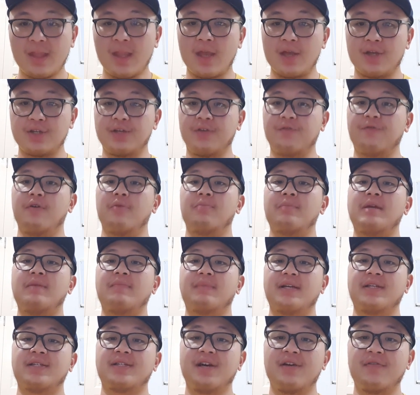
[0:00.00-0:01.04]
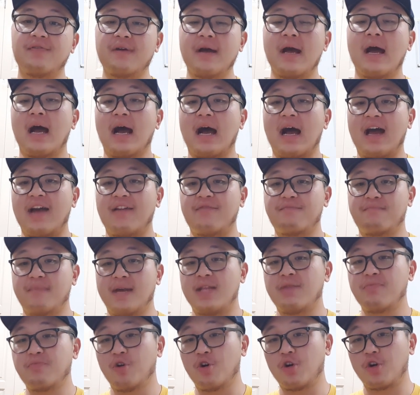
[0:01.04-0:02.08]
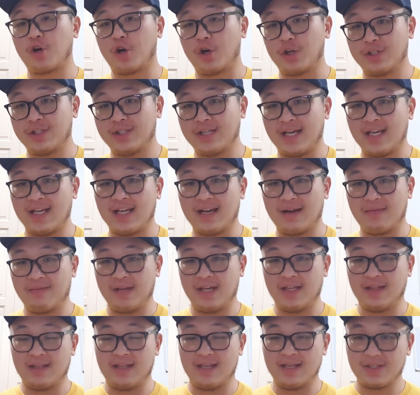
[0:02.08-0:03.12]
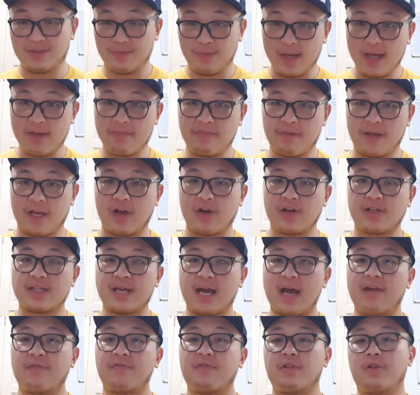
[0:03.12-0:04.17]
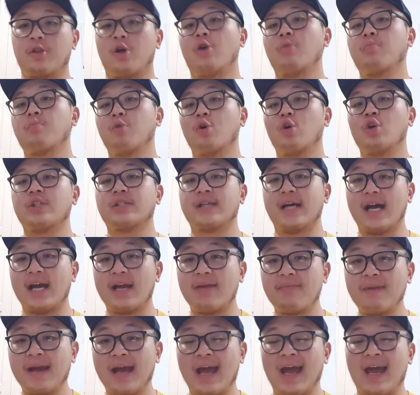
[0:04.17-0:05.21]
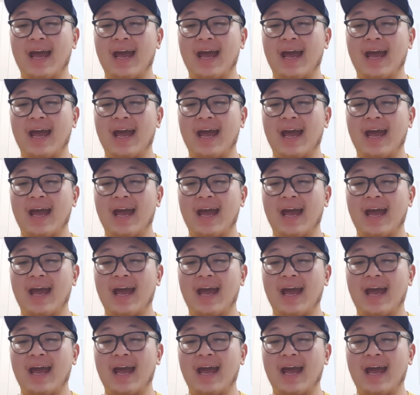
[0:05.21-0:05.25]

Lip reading: So for me myself, I have many more content coming this way because I have a lot more time